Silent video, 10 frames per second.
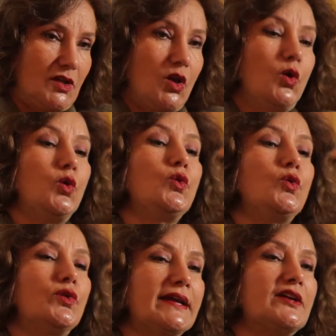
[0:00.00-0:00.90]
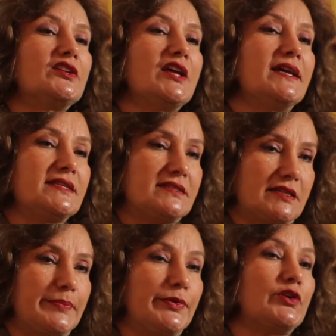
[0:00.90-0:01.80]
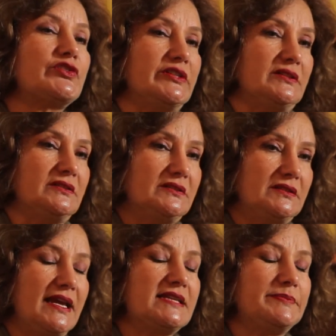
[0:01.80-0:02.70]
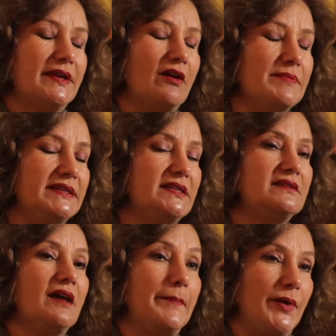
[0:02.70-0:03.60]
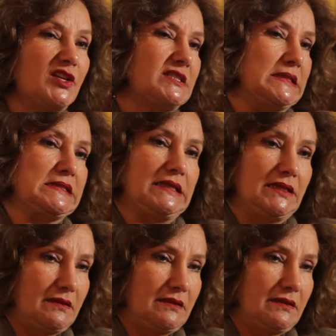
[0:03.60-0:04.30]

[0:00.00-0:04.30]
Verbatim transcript: who recognizes that a person has committed apostasy.